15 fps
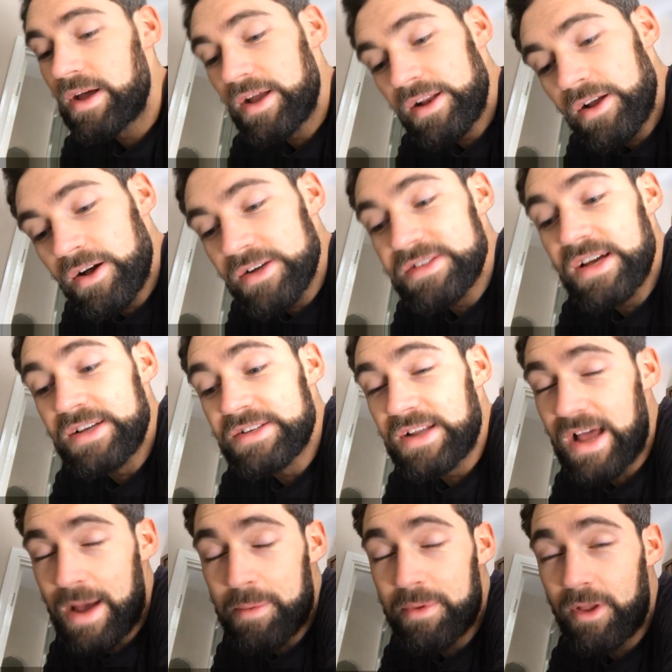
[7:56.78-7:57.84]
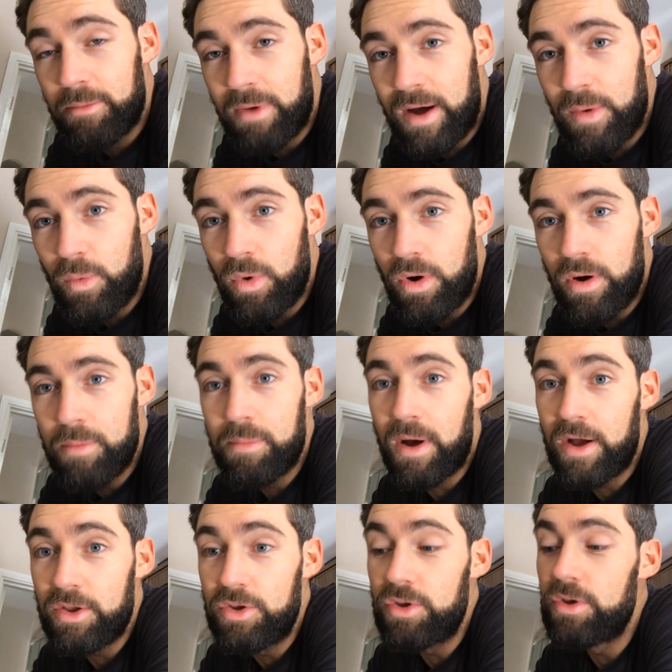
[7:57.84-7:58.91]
It, like I said, it's going to happen no matter what,
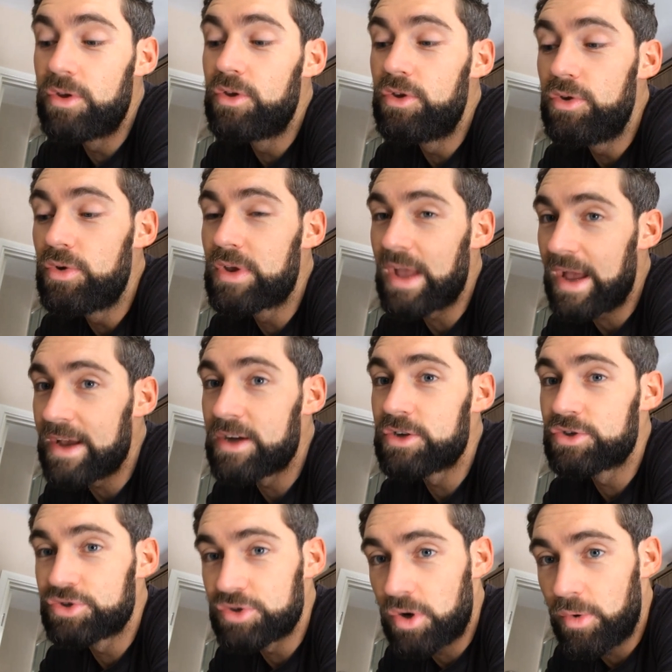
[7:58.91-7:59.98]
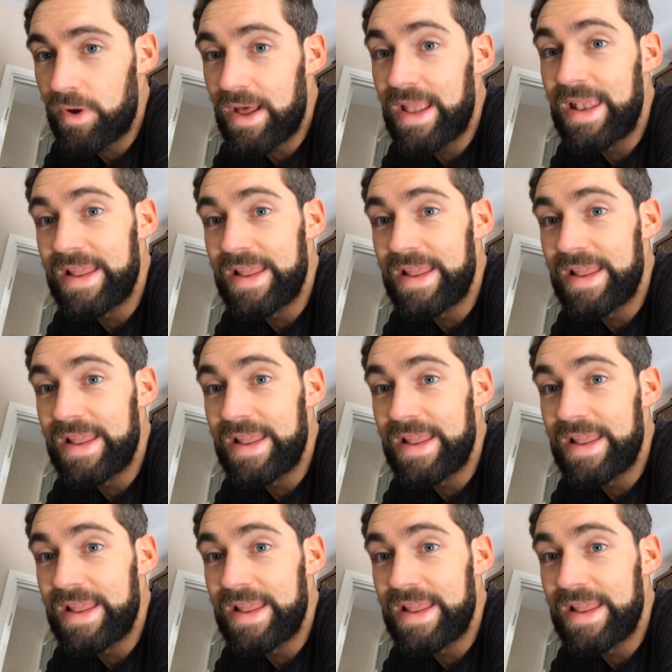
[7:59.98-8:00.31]
but you can control it a